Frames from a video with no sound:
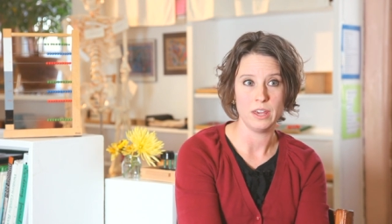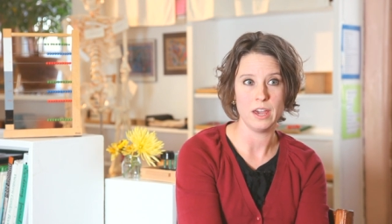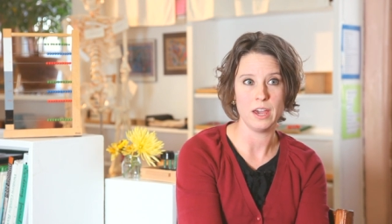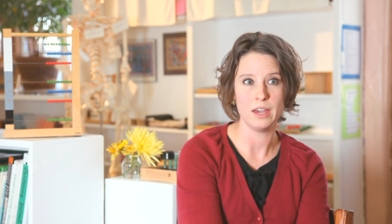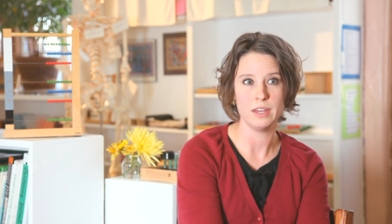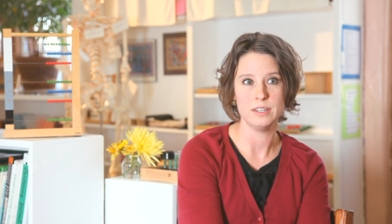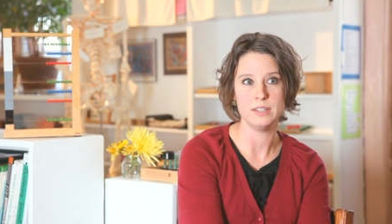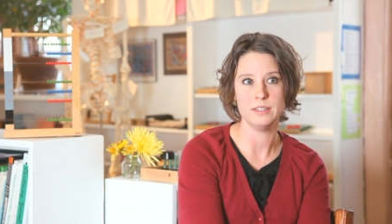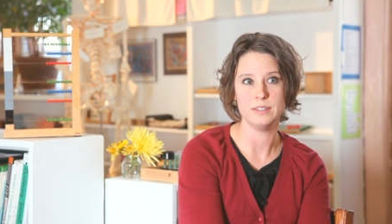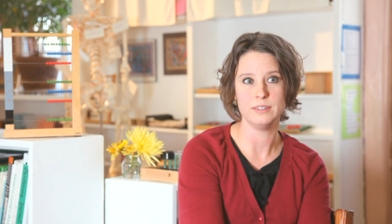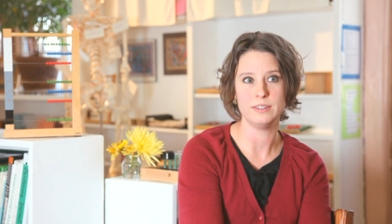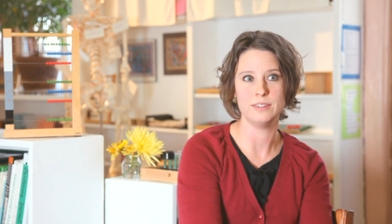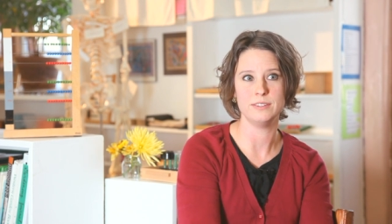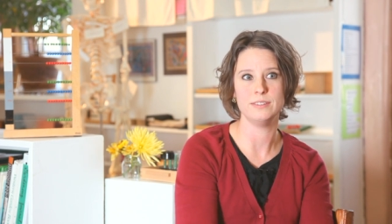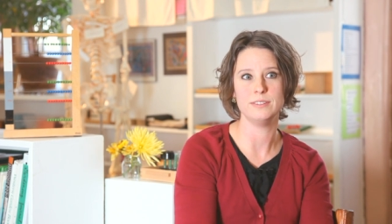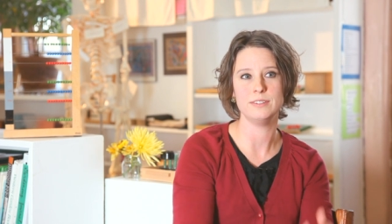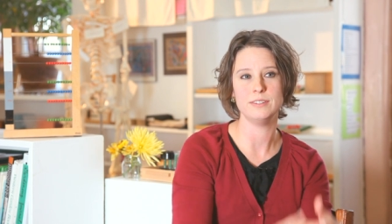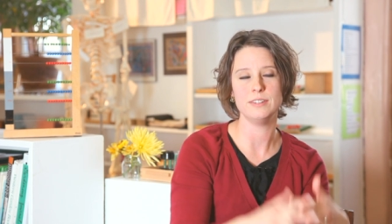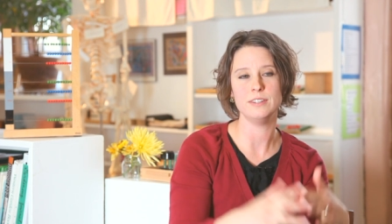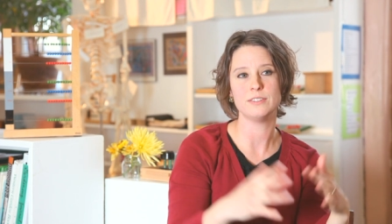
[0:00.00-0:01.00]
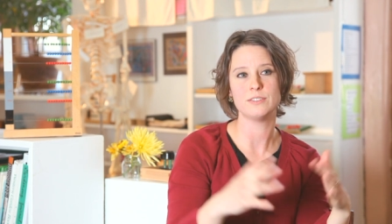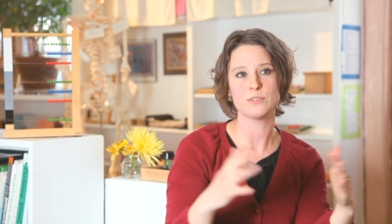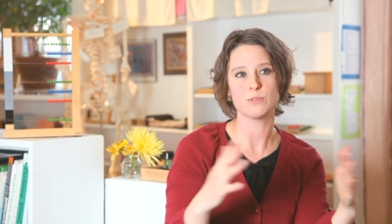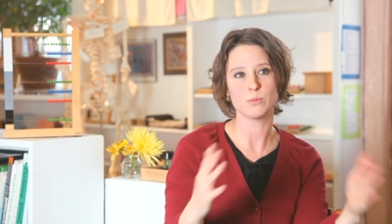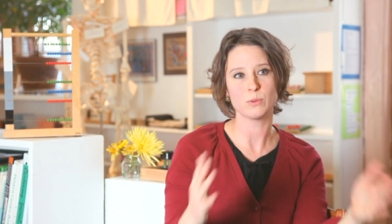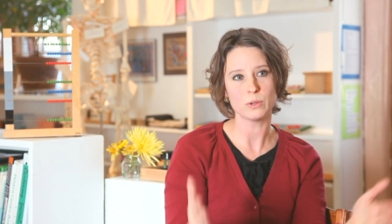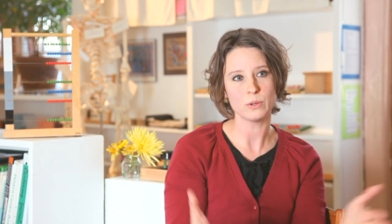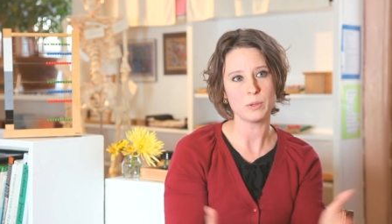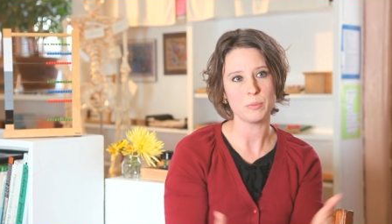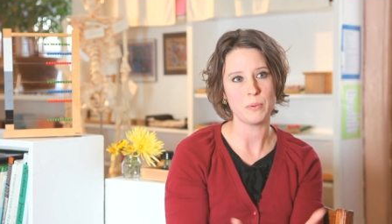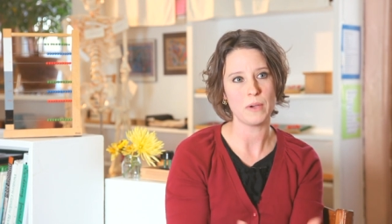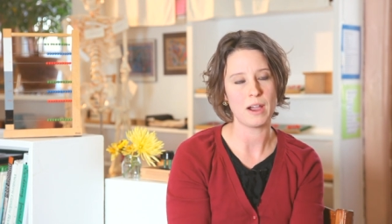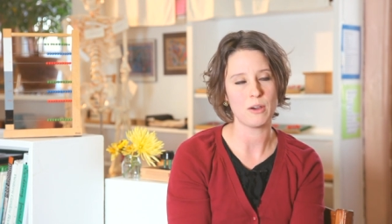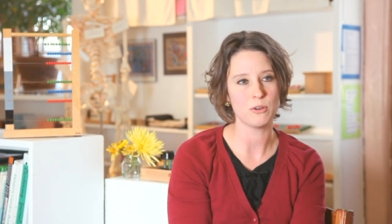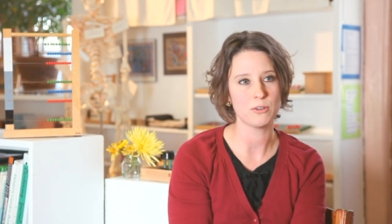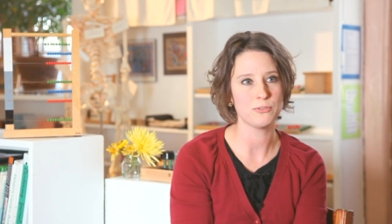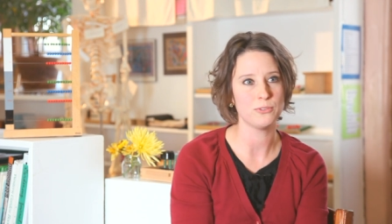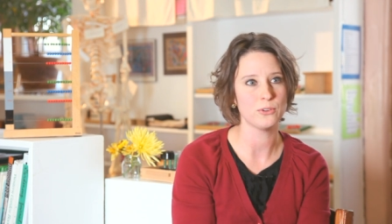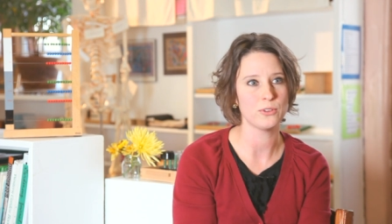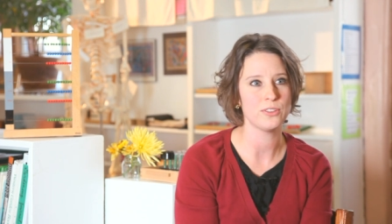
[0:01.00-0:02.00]
And it's a really
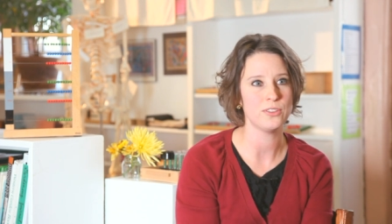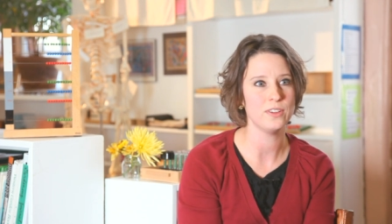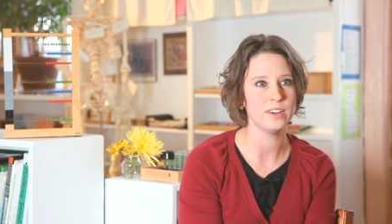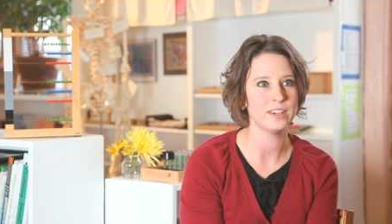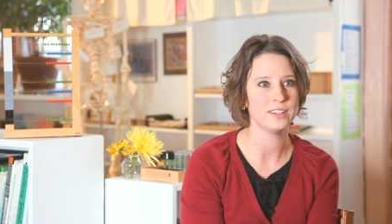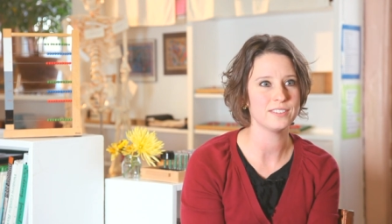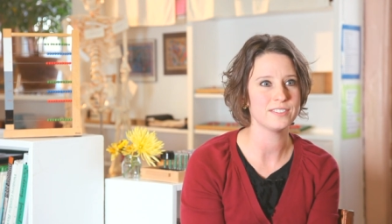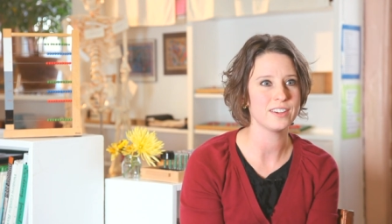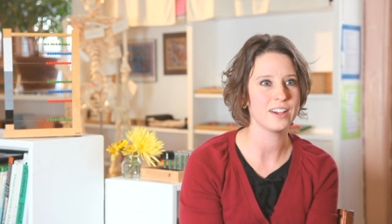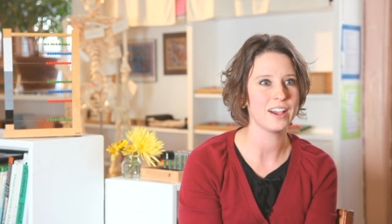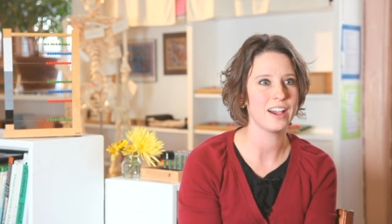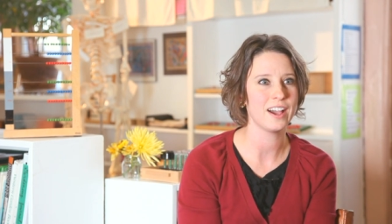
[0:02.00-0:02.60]
powerful thing to